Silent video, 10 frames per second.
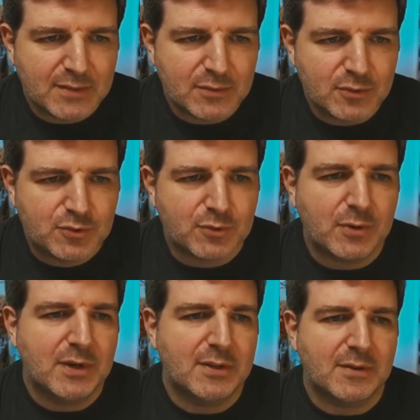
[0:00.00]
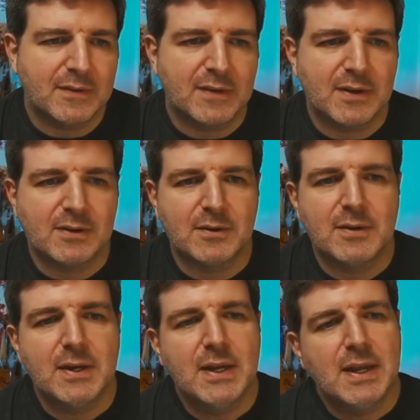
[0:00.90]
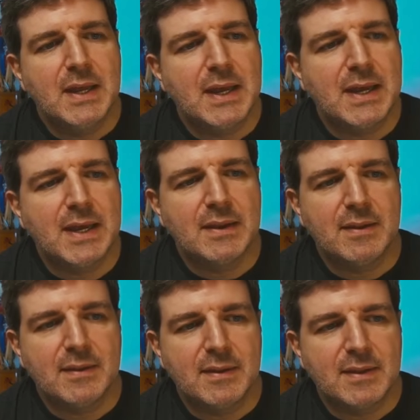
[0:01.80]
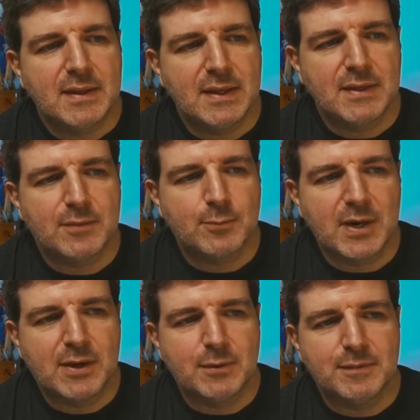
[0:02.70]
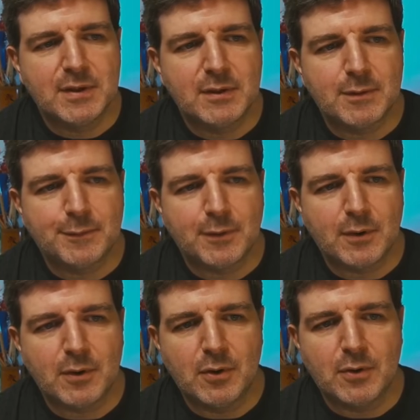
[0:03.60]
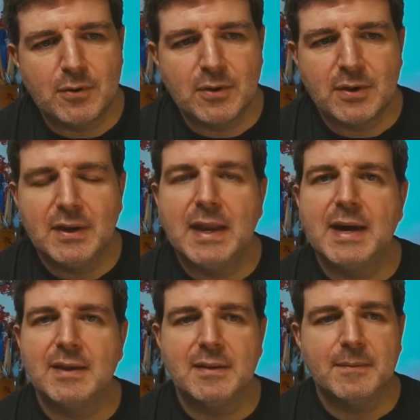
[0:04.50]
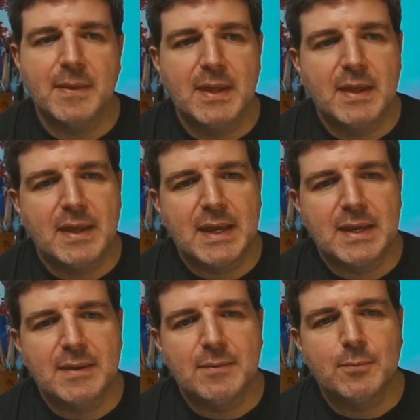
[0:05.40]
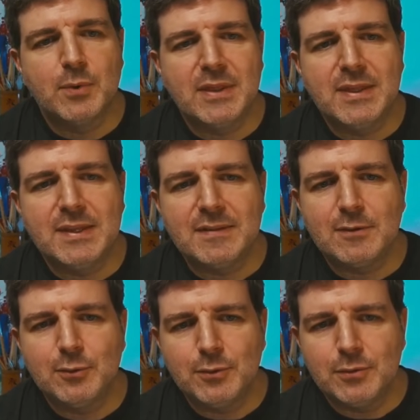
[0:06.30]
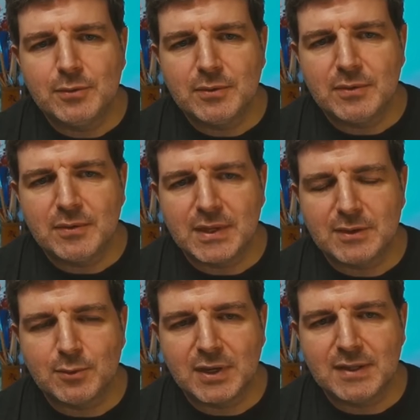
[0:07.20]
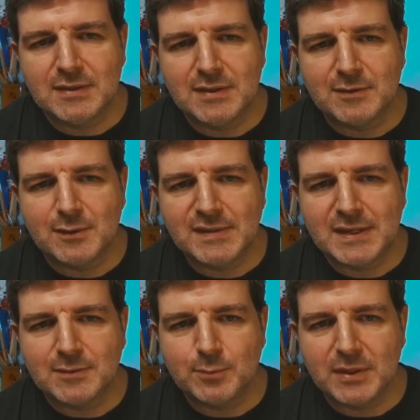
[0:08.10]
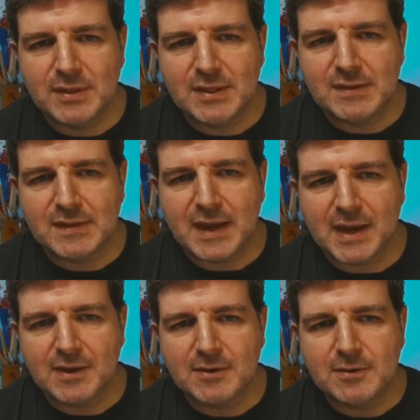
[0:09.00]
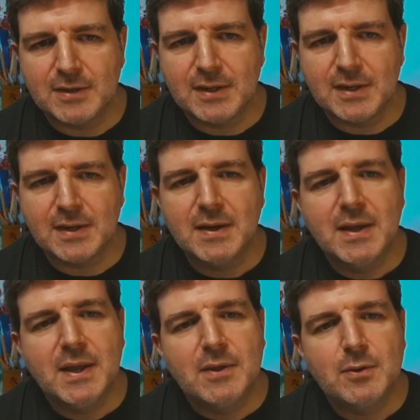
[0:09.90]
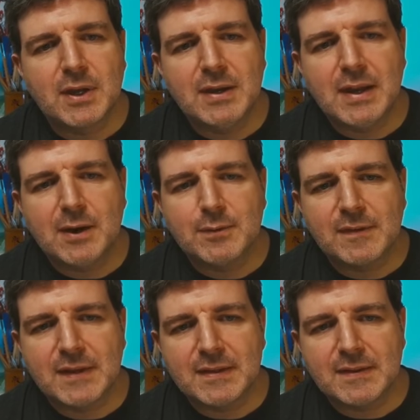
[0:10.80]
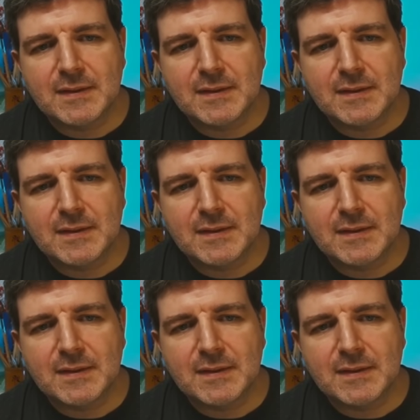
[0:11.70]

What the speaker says: draw little circle, and it's really convenient for long line. And with these two that you can dissociate with this icon here, you can now set